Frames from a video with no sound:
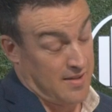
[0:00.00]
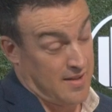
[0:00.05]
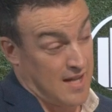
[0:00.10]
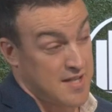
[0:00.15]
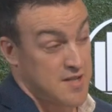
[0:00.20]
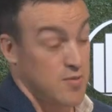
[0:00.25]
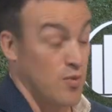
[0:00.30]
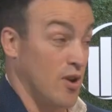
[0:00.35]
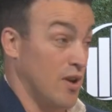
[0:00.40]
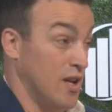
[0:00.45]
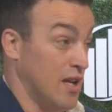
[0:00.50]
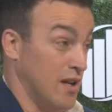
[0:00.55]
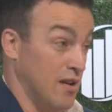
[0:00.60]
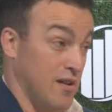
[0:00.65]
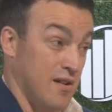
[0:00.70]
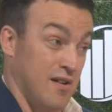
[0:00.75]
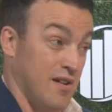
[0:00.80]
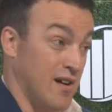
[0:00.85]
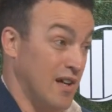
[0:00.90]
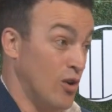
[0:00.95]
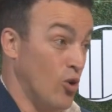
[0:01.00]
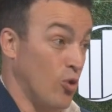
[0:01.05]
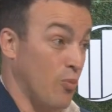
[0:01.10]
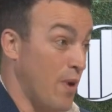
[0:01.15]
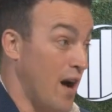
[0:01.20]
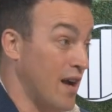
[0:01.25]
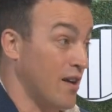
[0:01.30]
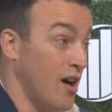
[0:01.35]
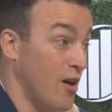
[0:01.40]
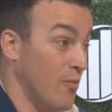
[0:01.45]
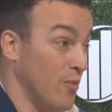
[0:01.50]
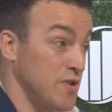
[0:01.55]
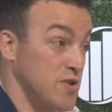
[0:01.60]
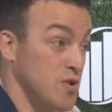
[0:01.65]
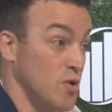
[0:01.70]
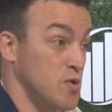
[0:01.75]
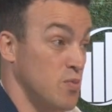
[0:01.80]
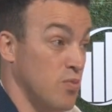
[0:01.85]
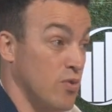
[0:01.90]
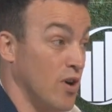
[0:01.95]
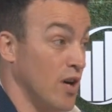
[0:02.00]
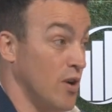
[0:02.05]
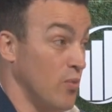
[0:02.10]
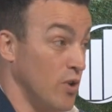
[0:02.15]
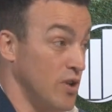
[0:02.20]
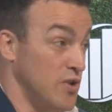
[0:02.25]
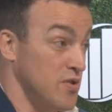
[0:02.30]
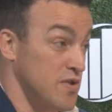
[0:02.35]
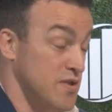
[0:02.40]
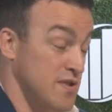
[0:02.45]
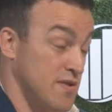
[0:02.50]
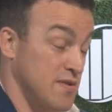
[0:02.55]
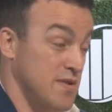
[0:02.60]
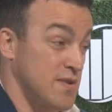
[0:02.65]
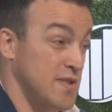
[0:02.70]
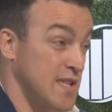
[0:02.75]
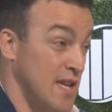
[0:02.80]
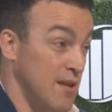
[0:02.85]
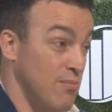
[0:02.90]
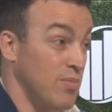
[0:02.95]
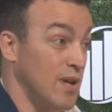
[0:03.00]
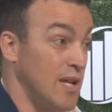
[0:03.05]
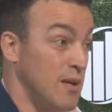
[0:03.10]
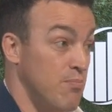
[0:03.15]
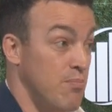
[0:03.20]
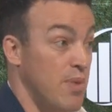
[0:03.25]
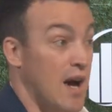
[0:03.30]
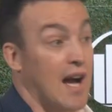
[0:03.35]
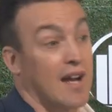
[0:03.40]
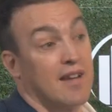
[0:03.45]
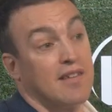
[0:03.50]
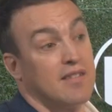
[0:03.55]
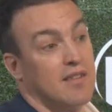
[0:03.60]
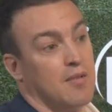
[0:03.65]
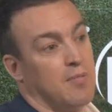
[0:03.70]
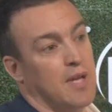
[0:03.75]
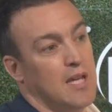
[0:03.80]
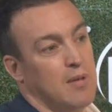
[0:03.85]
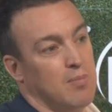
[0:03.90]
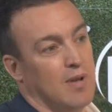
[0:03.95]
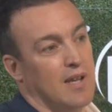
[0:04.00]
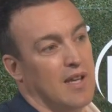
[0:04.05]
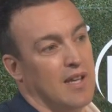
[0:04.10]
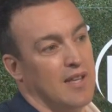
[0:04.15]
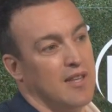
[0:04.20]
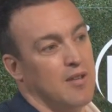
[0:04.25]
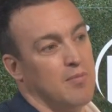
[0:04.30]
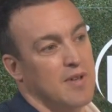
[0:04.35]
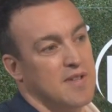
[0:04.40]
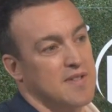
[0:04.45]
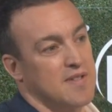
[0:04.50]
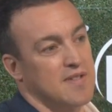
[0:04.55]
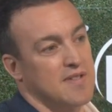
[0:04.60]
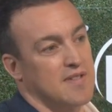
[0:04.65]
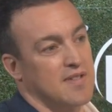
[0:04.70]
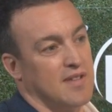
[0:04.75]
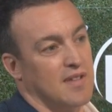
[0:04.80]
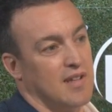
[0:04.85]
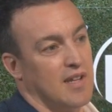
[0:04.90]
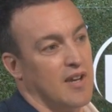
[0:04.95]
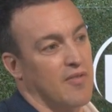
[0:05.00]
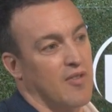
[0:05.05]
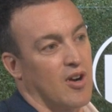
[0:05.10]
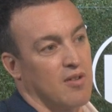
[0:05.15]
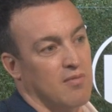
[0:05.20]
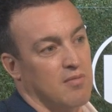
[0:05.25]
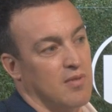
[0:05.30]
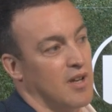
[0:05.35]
that's what I, I look back on with such pride. We just simply backed the people in the business to deliver.